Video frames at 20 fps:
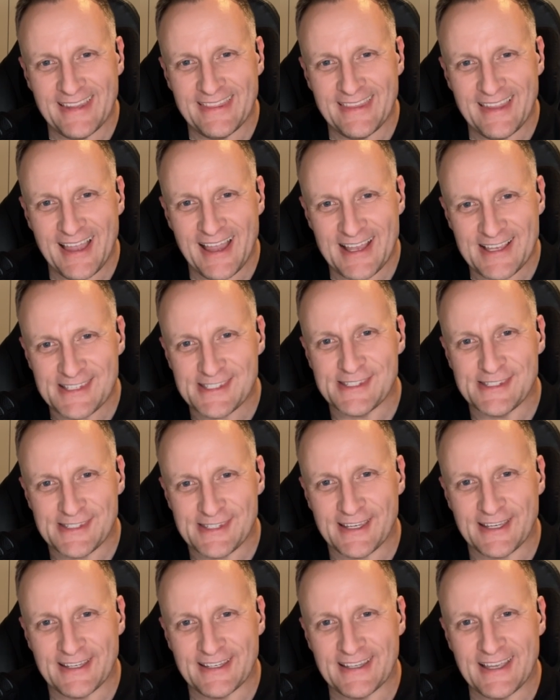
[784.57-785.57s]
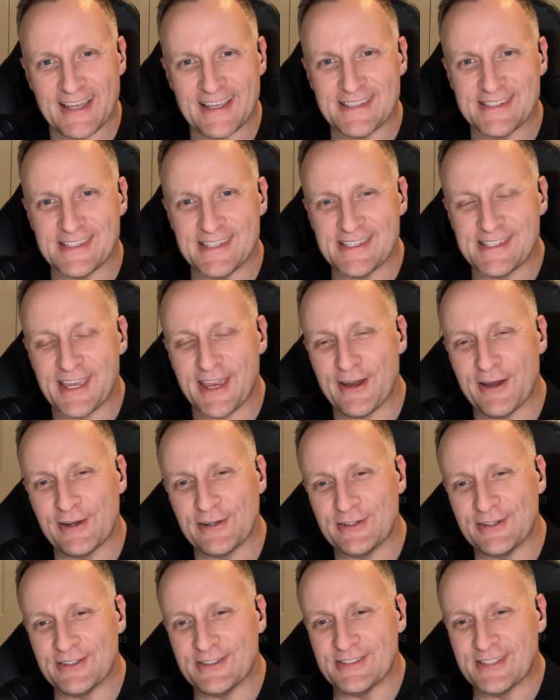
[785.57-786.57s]
as these
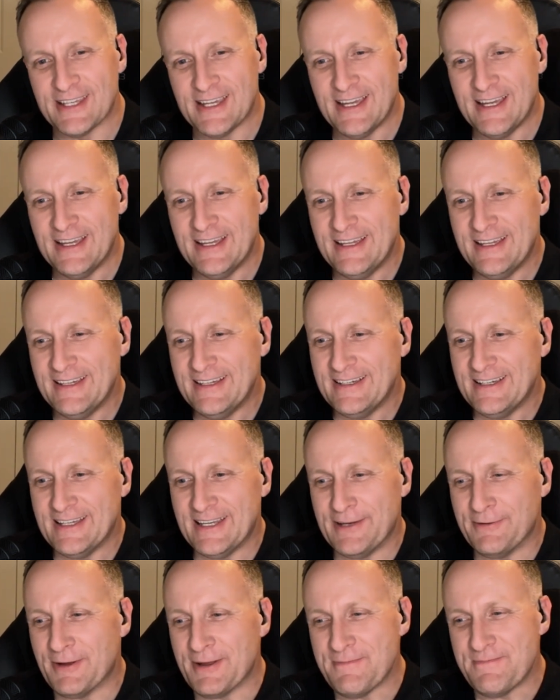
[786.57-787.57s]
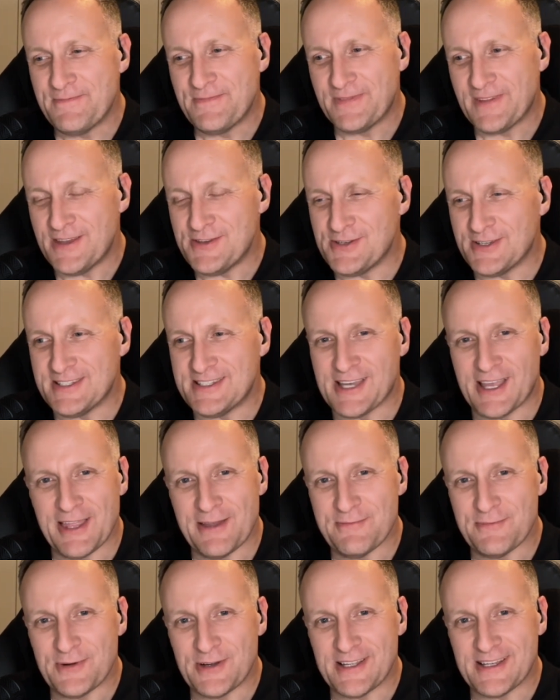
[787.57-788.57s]
characters. Anyway, as you can tell,
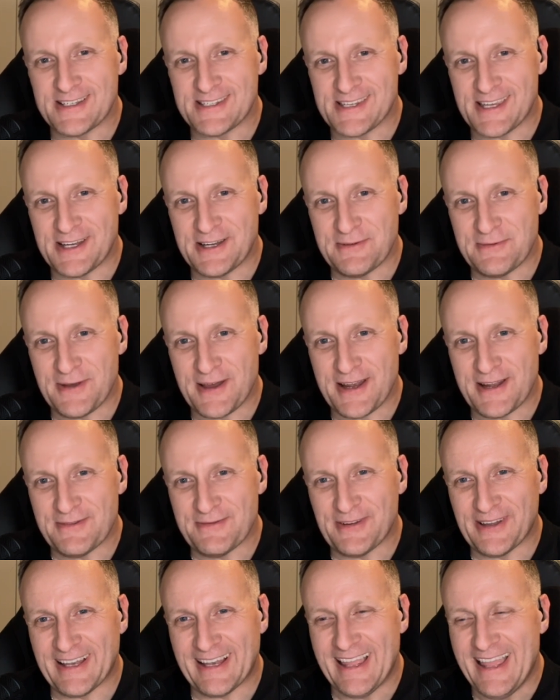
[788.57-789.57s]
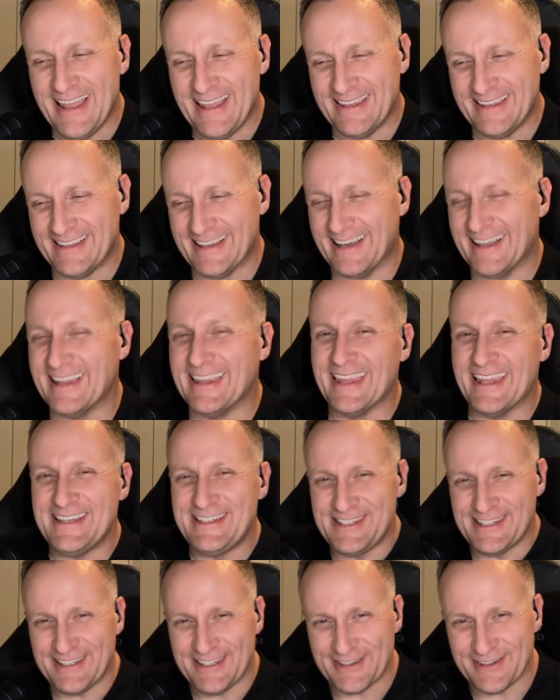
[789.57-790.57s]
I'm pretty excited about it, but I'll
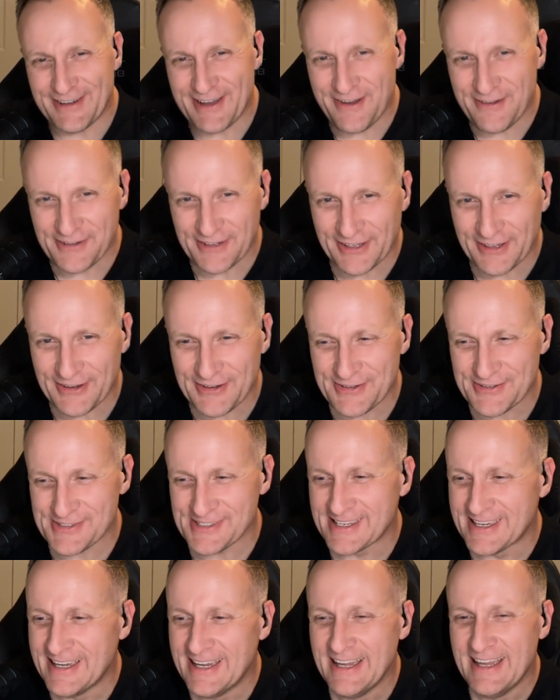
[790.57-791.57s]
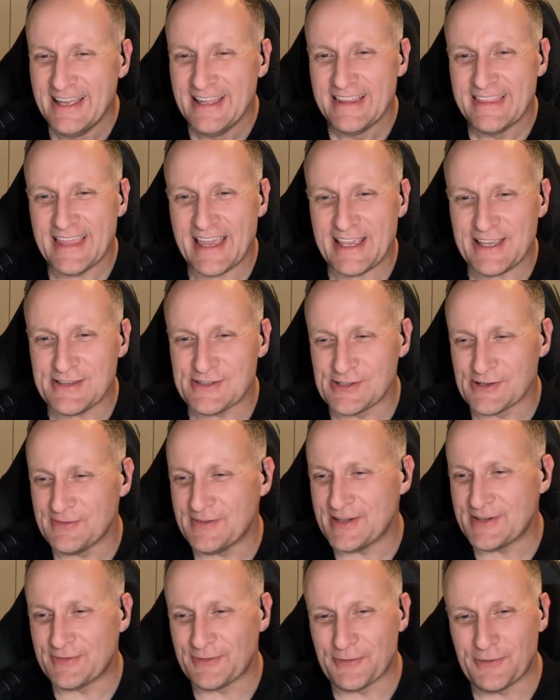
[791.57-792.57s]
let you know how it goes. Thank you so
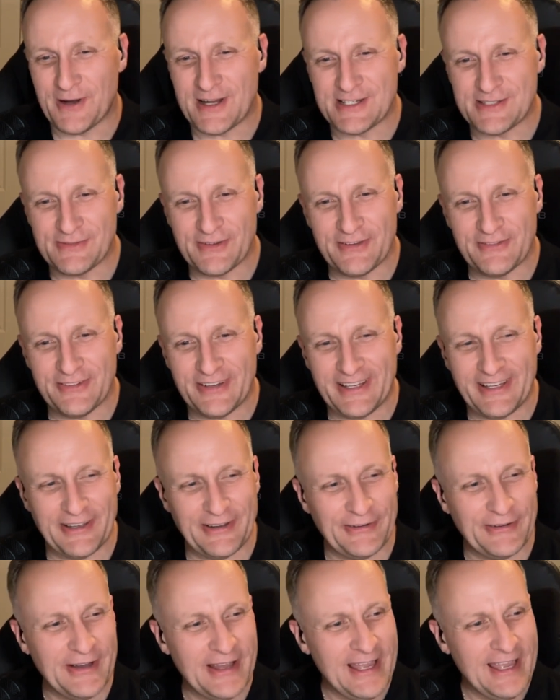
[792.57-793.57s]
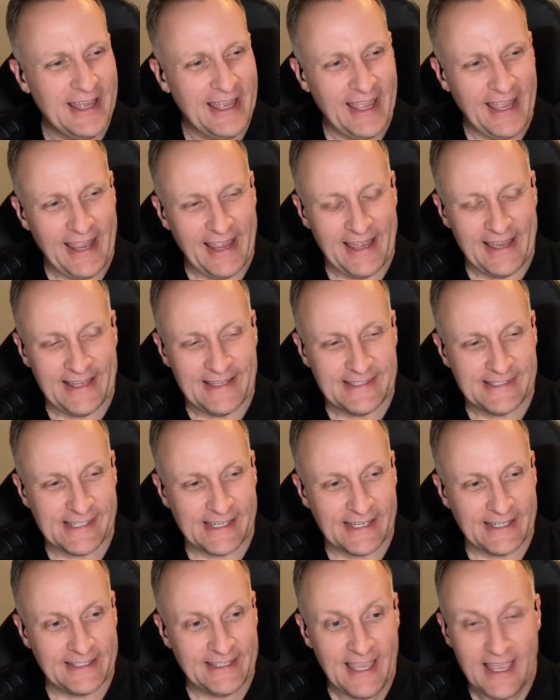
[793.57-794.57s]
much for watching my video. And
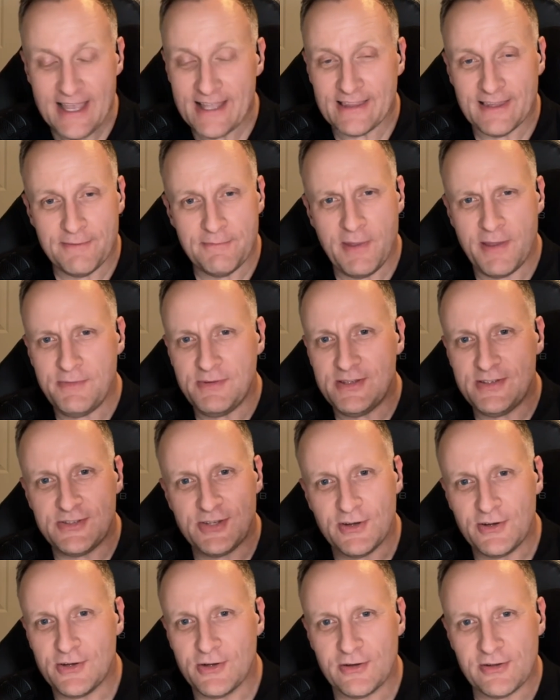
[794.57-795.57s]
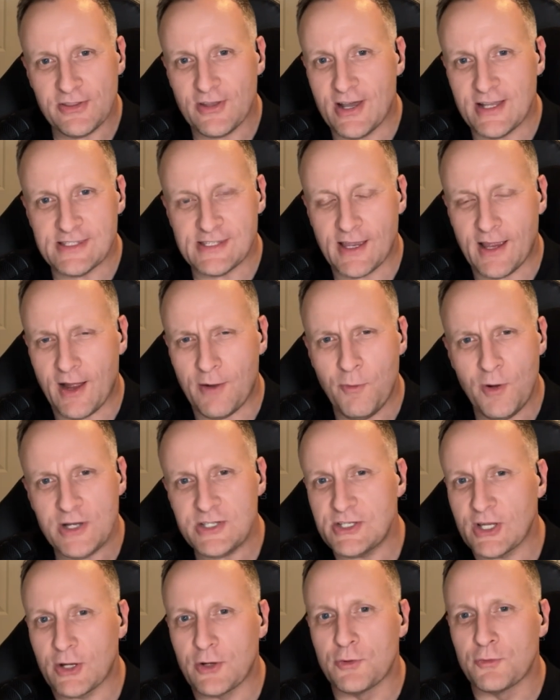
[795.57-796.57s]
yeah, maybe share your thoughts. I
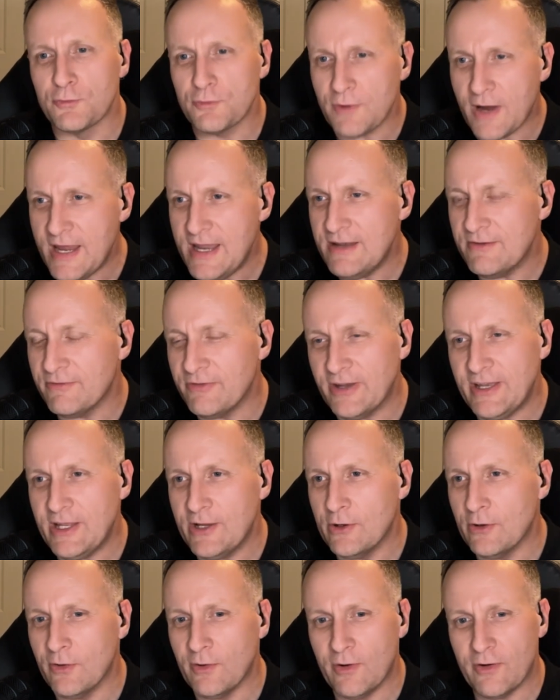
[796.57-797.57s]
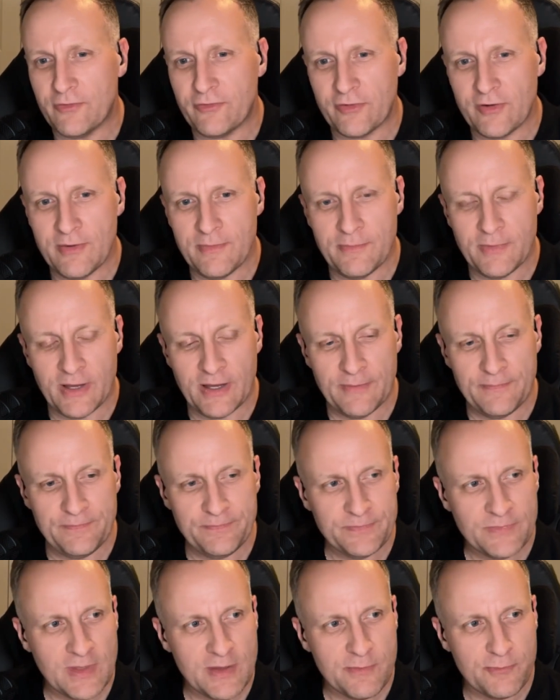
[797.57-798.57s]
watched a great video from
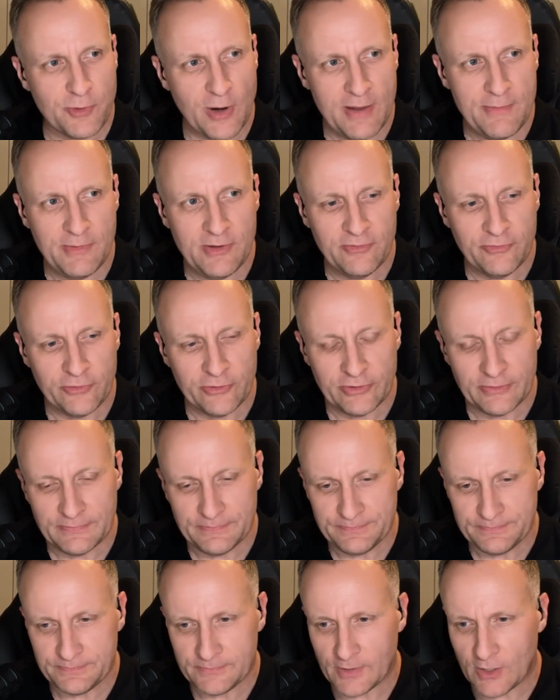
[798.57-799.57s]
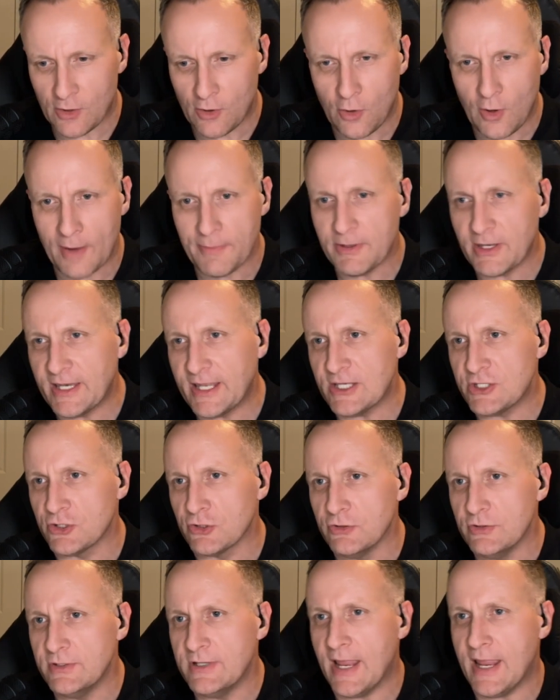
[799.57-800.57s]
Primeval. Oh, I'm going to get
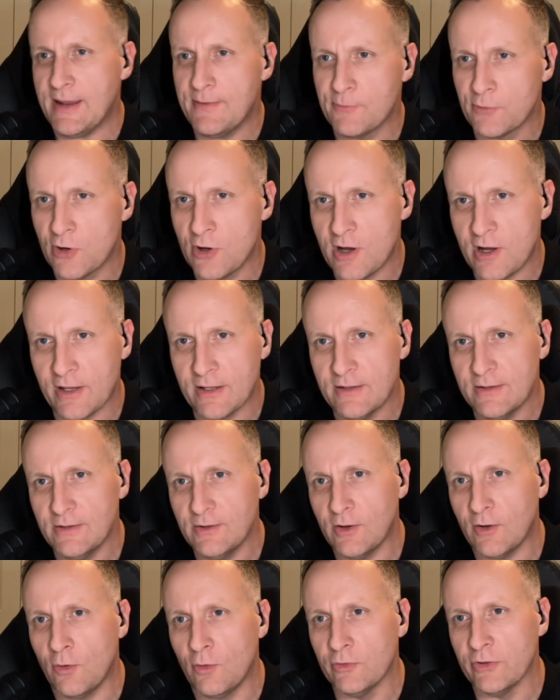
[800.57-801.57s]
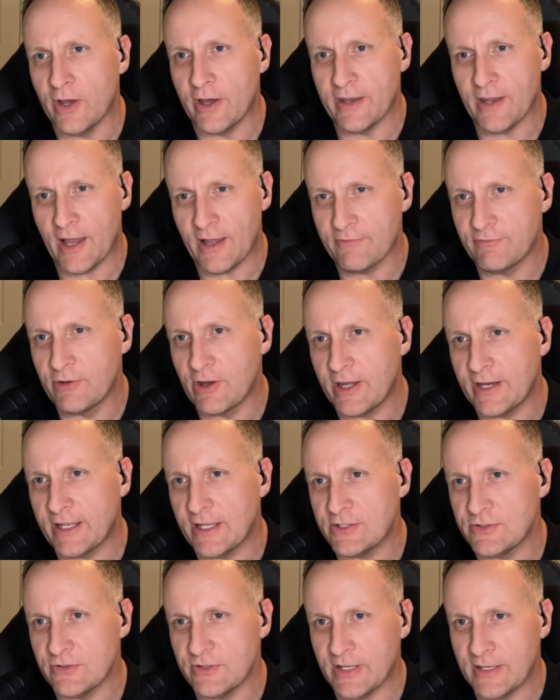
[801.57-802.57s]
your name wrong. Hold on. I've got to
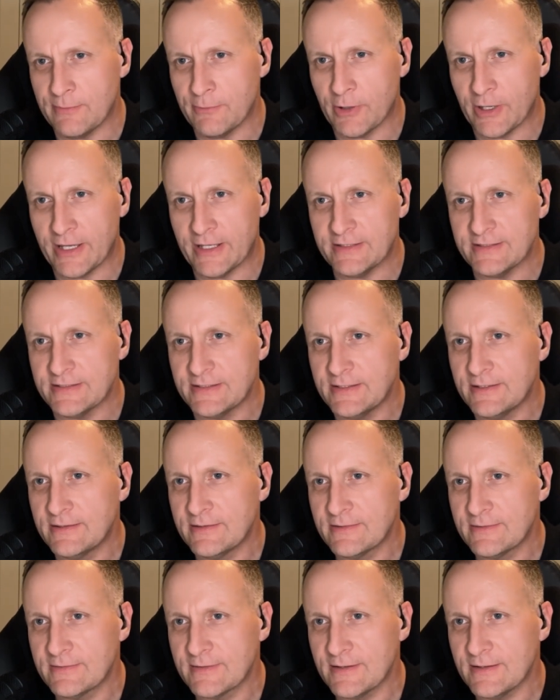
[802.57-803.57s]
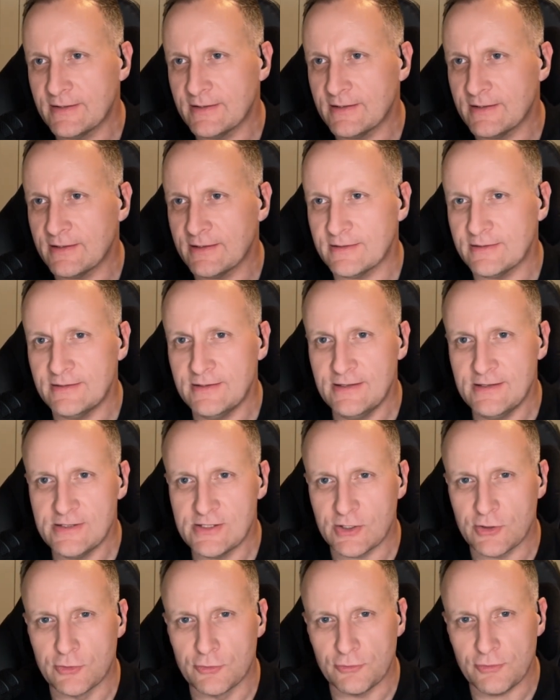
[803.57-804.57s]
get your name right. Oh,
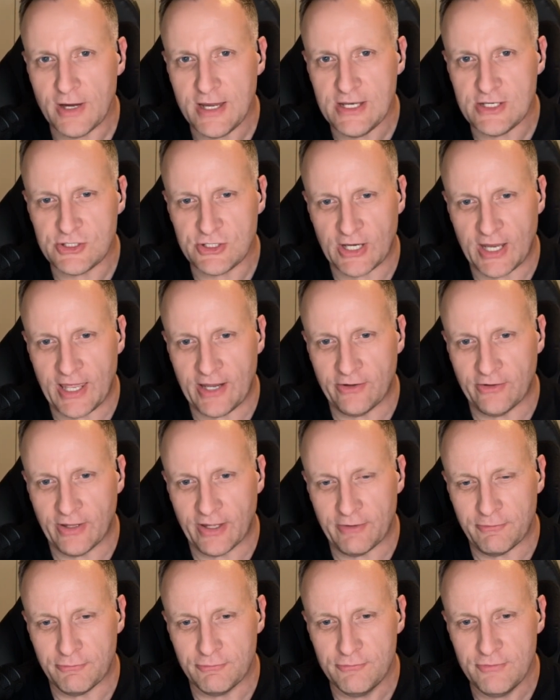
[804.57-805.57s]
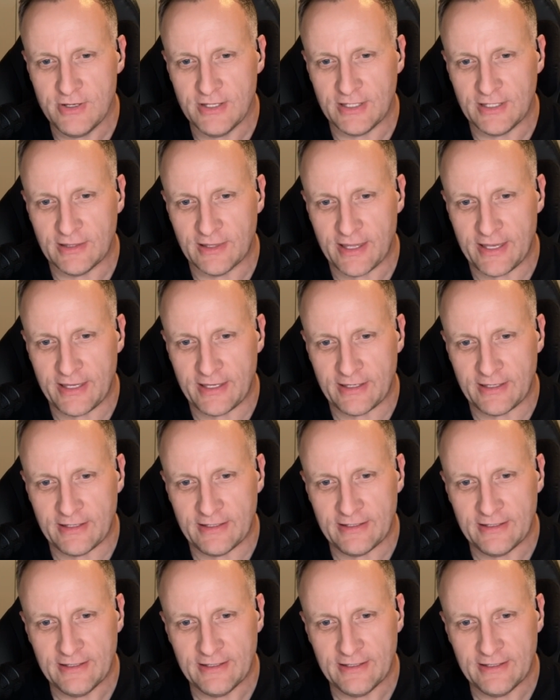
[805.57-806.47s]
it's a great channel. I really like it.